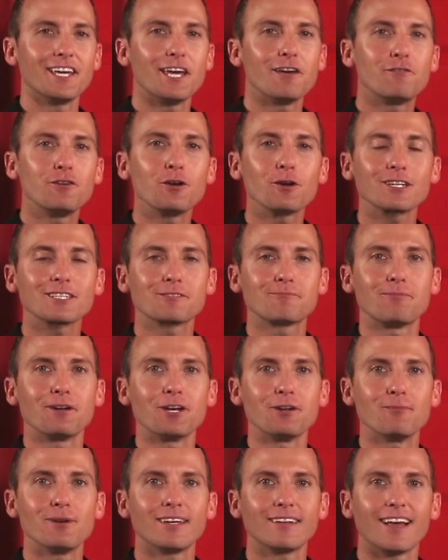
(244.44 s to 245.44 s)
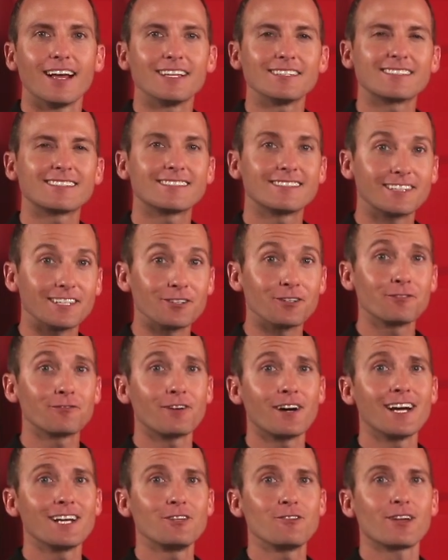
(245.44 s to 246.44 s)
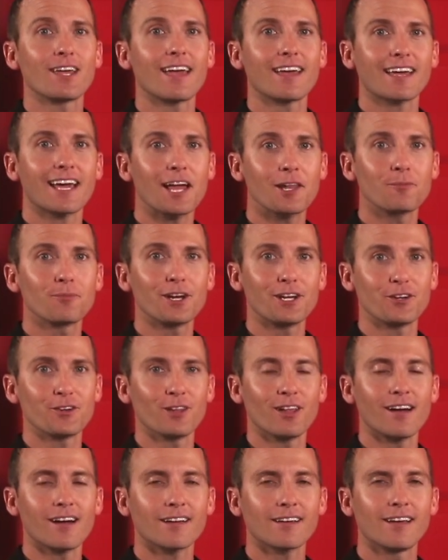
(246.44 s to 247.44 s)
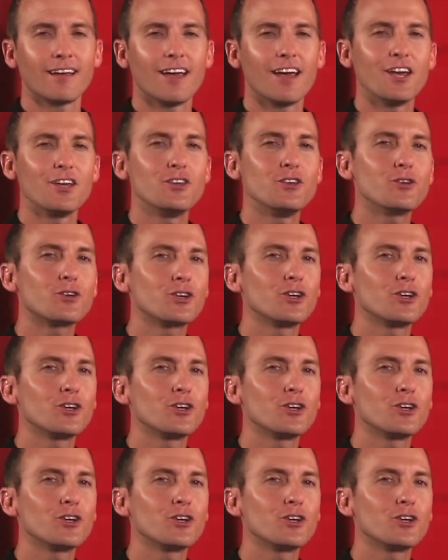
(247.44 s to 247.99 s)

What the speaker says: If you experiment and still find you can't calibrate your lock, you